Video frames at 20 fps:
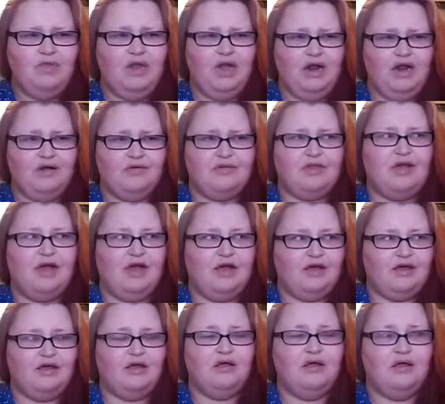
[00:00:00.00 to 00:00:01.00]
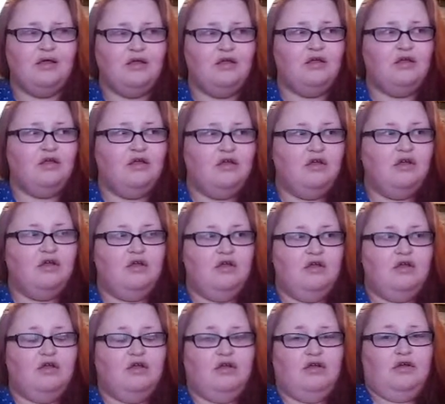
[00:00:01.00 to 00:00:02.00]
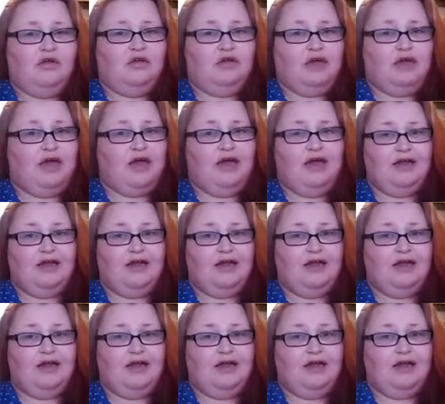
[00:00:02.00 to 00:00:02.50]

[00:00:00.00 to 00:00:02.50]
And I was like, yeah,